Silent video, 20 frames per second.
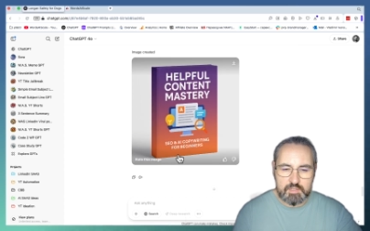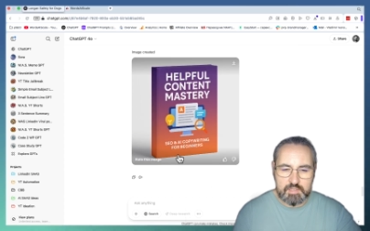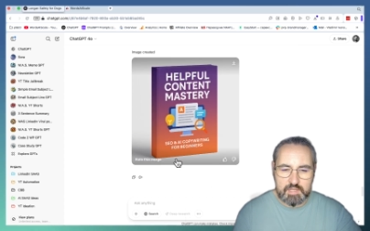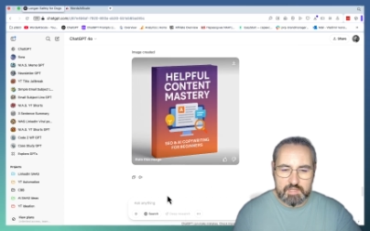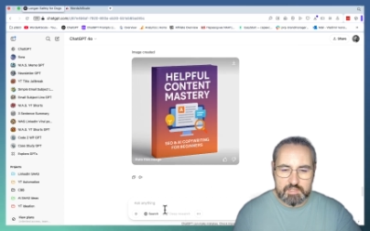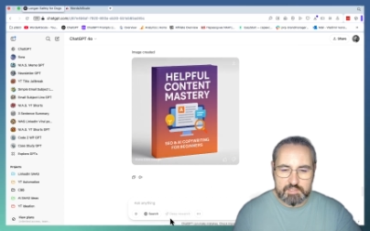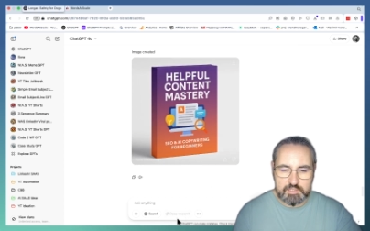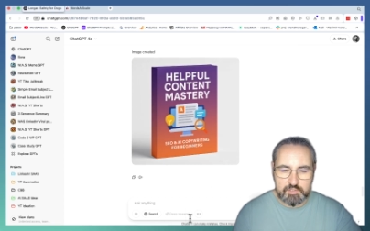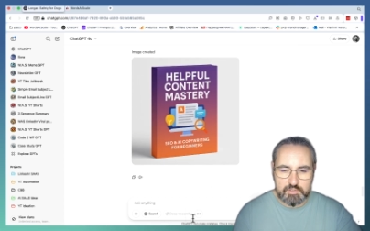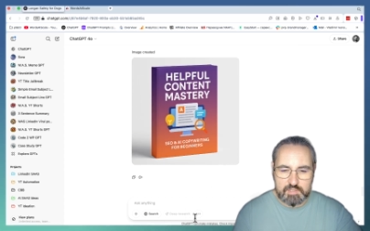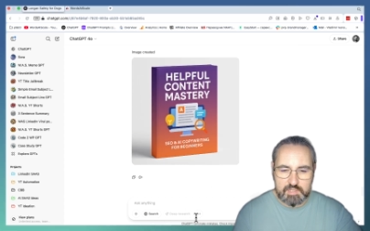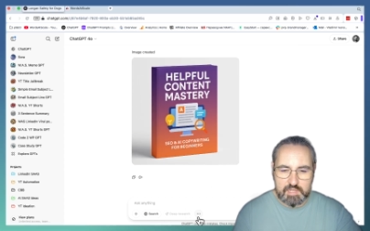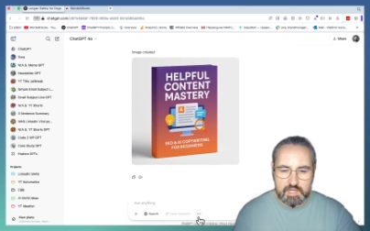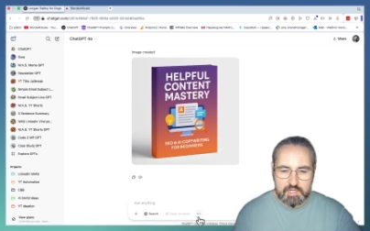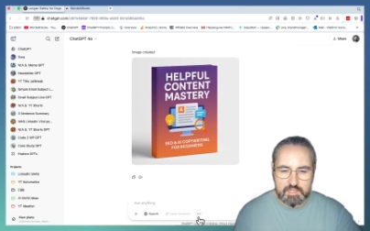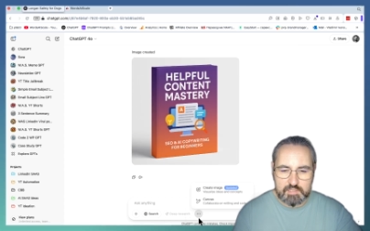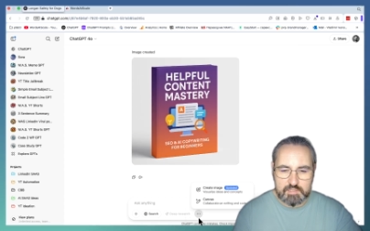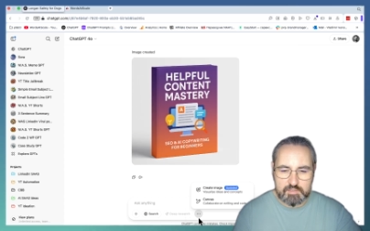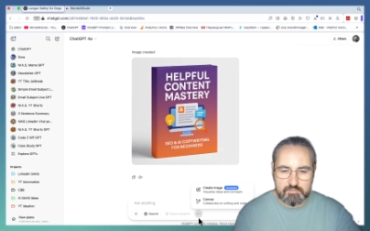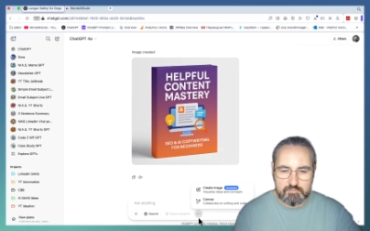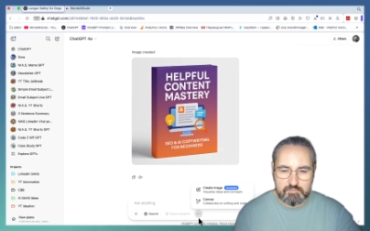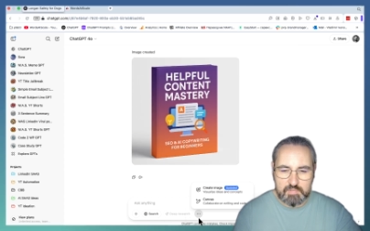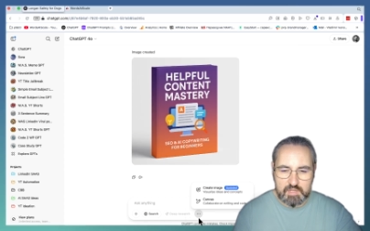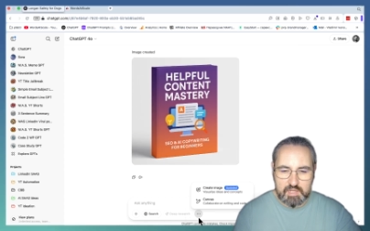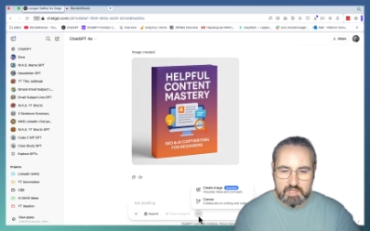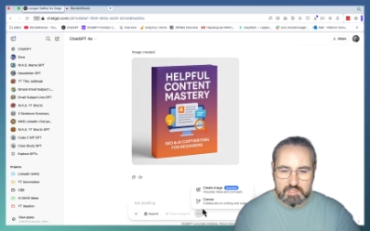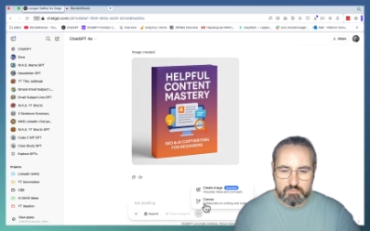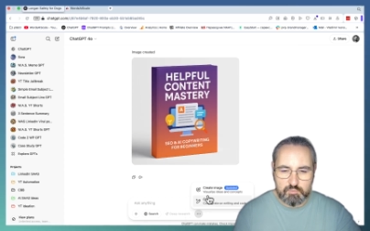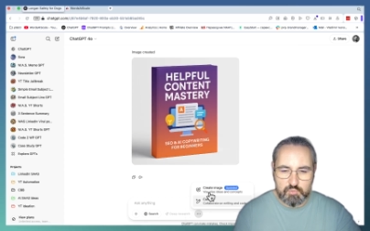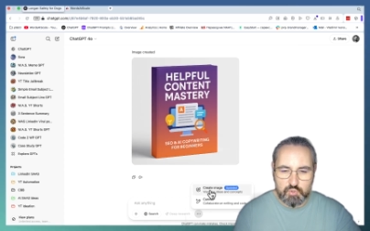Next use case
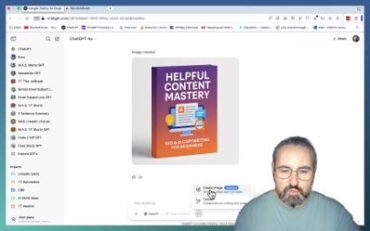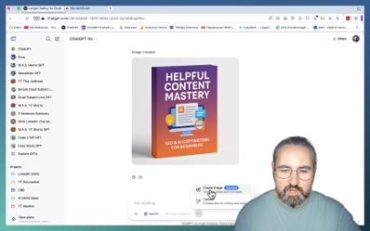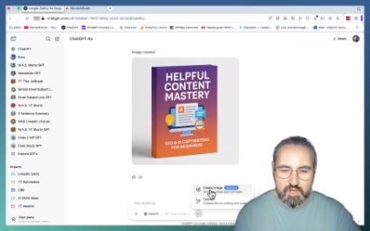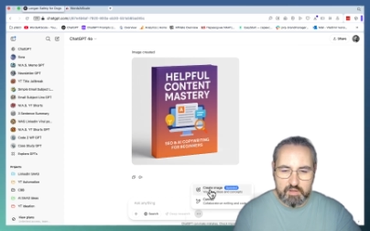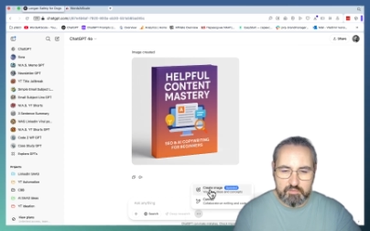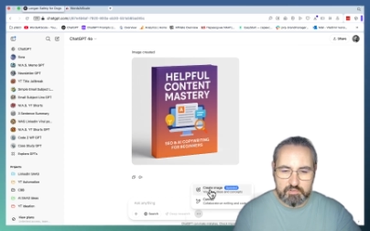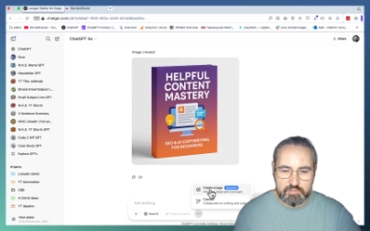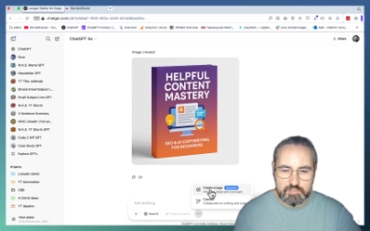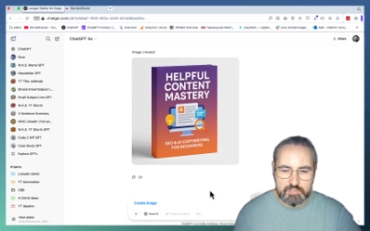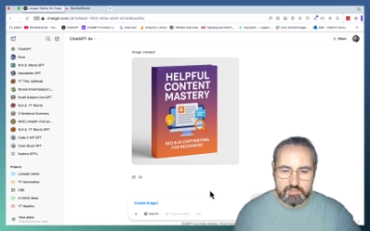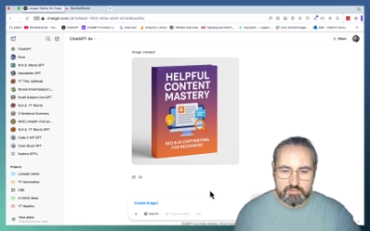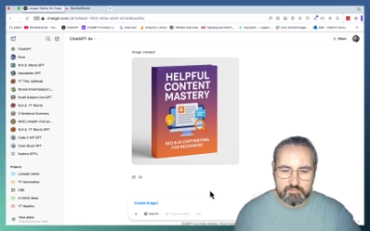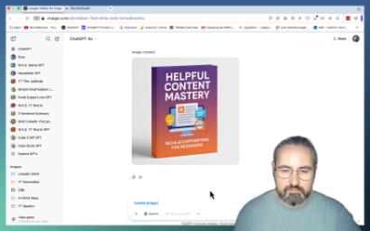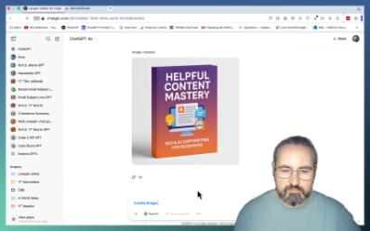is book covers.